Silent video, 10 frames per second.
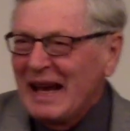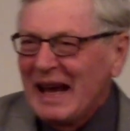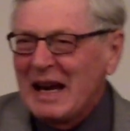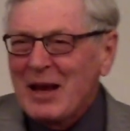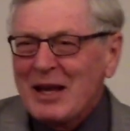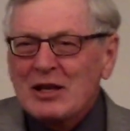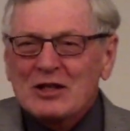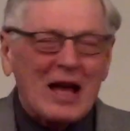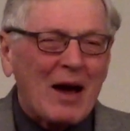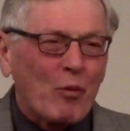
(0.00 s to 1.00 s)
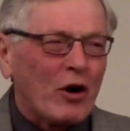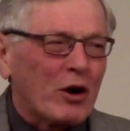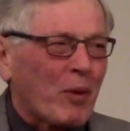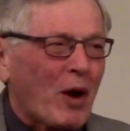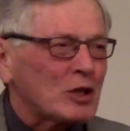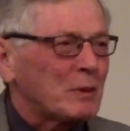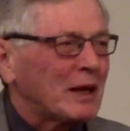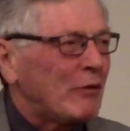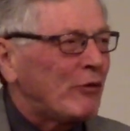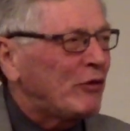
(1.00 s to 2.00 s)
And he mentions that word
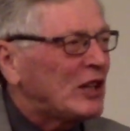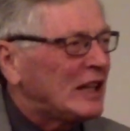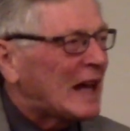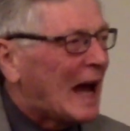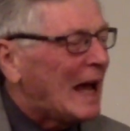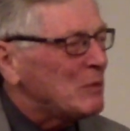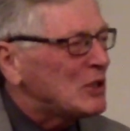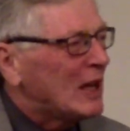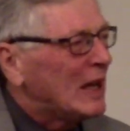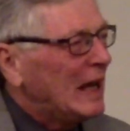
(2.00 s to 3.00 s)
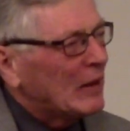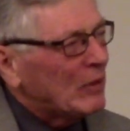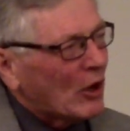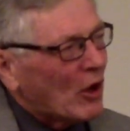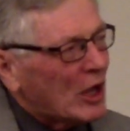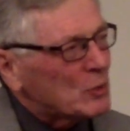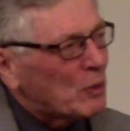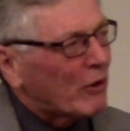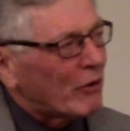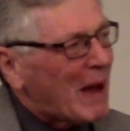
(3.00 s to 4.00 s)
approximately 50 times in the
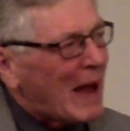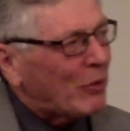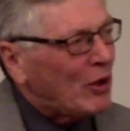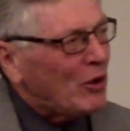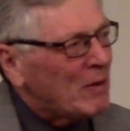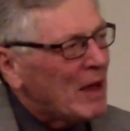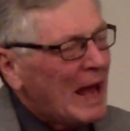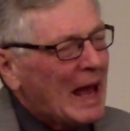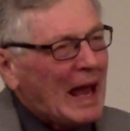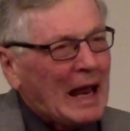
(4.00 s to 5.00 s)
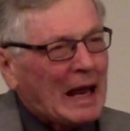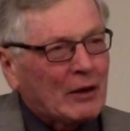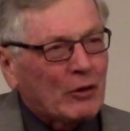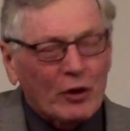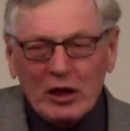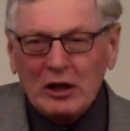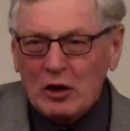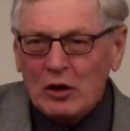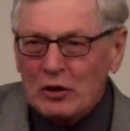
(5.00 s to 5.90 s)
Gospel of Matthew, and 32